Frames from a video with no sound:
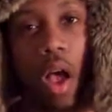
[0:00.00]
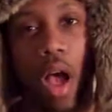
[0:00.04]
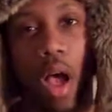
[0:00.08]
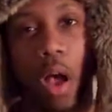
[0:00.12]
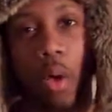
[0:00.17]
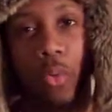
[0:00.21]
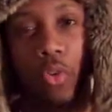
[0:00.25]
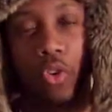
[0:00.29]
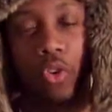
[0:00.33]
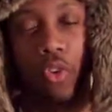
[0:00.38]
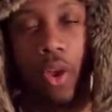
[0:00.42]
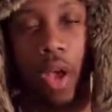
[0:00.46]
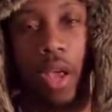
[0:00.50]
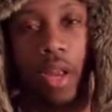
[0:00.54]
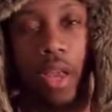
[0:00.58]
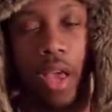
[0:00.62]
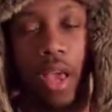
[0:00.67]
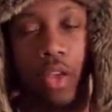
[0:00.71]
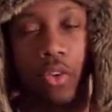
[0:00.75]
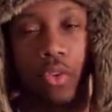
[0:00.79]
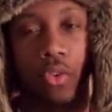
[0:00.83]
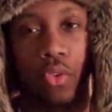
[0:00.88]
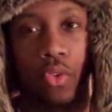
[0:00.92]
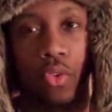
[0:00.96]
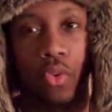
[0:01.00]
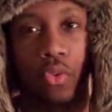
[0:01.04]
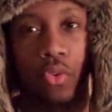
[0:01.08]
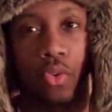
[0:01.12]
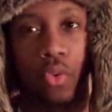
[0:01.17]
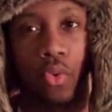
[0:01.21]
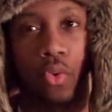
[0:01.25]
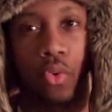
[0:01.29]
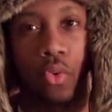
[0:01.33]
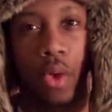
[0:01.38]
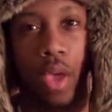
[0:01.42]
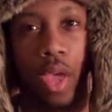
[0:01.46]
I will try to actually
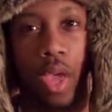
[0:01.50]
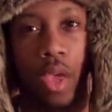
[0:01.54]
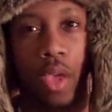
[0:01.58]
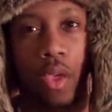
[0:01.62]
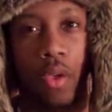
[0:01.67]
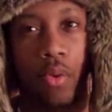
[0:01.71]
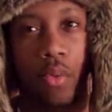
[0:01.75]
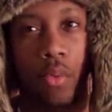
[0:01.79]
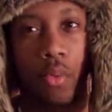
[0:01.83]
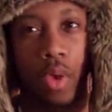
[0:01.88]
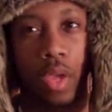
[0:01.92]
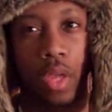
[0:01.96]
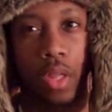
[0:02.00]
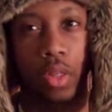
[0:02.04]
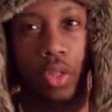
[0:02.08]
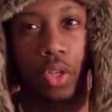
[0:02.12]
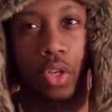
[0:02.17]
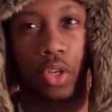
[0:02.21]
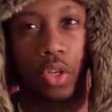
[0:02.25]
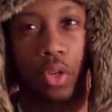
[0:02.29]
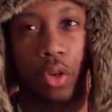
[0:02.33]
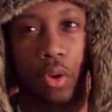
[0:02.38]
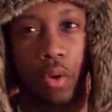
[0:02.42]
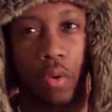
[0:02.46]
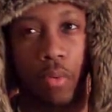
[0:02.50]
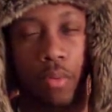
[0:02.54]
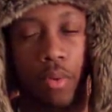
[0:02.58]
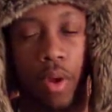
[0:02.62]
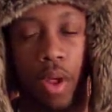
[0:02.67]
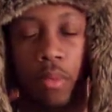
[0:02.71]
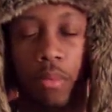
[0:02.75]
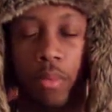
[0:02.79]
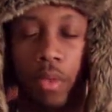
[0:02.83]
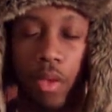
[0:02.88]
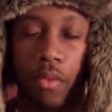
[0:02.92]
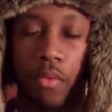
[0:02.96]
do a weekly show,
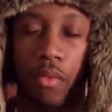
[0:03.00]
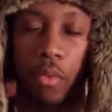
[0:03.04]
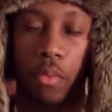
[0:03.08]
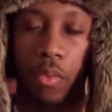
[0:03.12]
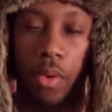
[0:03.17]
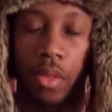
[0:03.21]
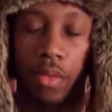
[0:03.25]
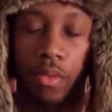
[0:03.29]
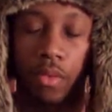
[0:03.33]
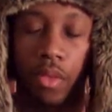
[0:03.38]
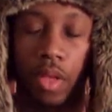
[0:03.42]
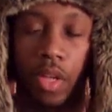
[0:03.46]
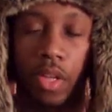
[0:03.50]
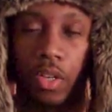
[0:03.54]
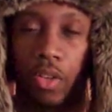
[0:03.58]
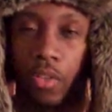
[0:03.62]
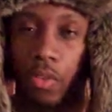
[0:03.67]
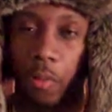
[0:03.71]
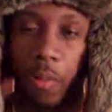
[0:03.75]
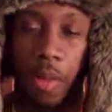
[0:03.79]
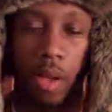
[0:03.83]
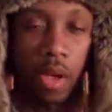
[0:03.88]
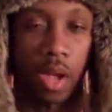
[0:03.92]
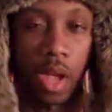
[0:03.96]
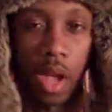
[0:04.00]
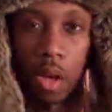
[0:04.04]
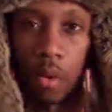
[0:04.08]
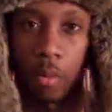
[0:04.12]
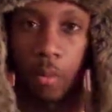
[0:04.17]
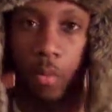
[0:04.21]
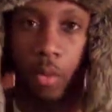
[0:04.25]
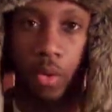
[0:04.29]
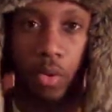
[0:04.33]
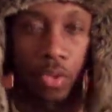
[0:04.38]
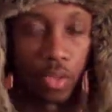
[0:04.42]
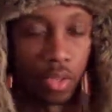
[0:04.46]
probably every Wednesday, just about
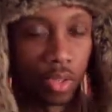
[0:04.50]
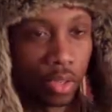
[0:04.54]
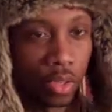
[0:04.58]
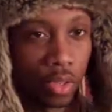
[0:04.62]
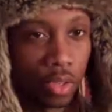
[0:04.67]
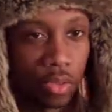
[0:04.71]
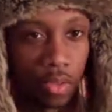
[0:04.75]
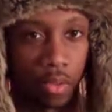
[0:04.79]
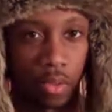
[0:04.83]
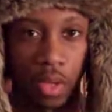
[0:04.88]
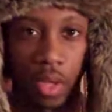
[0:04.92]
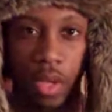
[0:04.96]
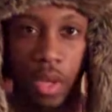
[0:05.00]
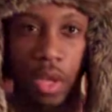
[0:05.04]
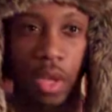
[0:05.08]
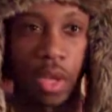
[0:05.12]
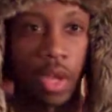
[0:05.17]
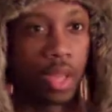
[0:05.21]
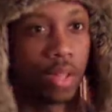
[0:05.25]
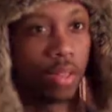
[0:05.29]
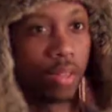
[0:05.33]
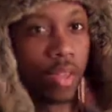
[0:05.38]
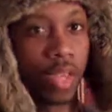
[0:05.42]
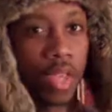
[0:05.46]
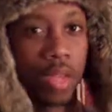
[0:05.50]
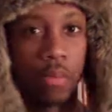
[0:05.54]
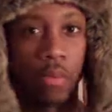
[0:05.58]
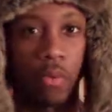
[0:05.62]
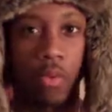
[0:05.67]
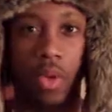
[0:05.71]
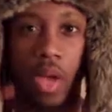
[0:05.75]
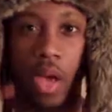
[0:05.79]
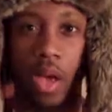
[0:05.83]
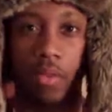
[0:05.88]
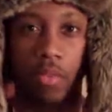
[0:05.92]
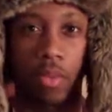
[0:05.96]
comic books, just to keep
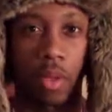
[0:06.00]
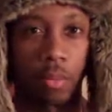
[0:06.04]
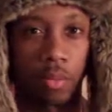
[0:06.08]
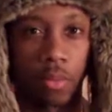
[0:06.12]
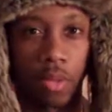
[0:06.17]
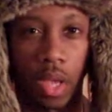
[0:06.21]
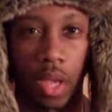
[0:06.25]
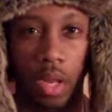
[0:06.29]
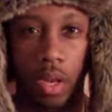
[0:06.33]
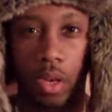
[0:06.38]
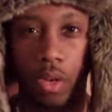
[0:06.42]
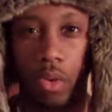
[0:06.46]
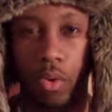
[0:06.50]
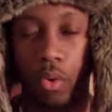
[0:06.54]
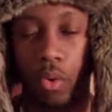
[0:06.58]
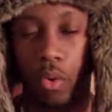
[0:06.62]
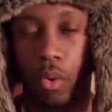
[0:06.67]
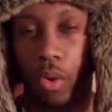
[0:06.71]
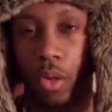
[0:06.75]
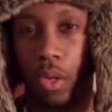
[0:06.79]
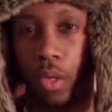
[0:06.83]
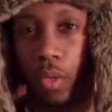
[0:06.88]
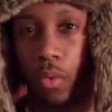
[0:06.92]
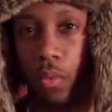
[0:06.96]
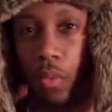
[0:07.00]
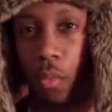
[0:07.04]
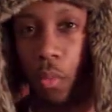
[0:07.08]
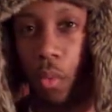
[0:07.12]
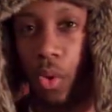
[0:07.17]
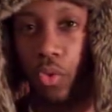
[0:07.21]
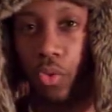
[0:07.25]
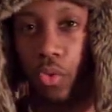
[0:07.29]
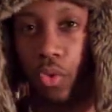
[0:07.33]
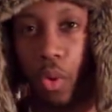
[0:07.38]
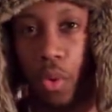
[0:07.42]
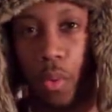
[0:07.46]
you guys updated on
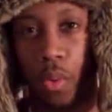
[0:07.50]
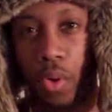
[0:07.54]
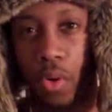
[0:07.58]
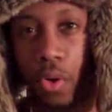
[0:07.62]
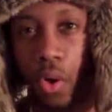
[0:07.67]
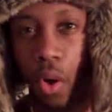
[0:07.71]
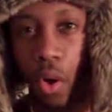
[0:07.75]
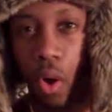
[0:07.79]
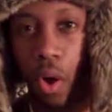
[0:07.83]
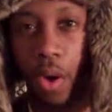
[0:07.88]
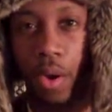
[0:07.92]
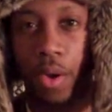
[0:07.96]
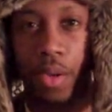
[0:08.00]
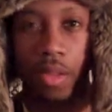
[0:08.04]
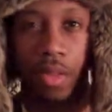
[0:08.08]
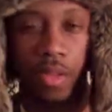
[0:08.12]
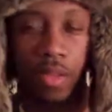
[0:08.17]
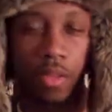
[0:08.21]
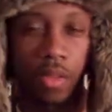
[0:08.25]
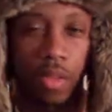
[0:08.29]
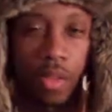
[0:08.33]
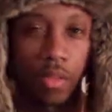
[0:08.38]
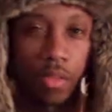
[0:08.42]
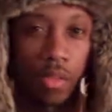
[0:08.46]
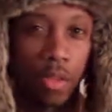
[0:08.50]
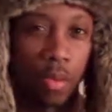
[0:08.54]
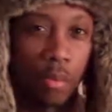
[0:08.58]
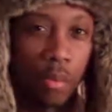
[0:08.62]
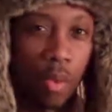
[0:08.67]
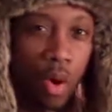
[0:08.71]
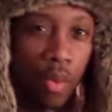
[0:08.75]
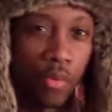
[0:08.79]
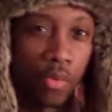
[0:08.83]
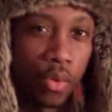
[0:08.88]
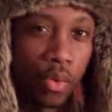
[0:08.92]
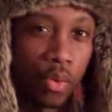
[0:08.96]
what's going on in the DC and
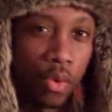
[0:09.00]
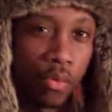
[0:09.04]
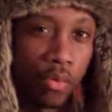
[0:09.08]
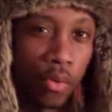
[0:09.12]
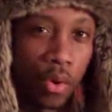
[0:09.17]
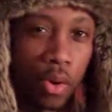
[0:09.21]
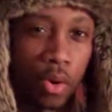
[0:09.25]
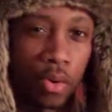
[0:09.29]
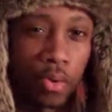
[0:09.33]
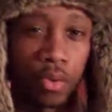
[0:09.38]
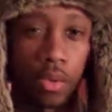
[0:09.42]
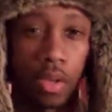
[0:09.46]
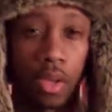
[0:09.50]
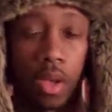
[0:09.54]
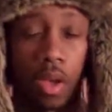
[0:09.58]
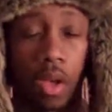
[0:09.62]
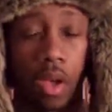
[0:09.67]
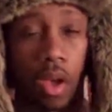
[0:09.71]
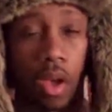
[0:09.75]
Marvel universe.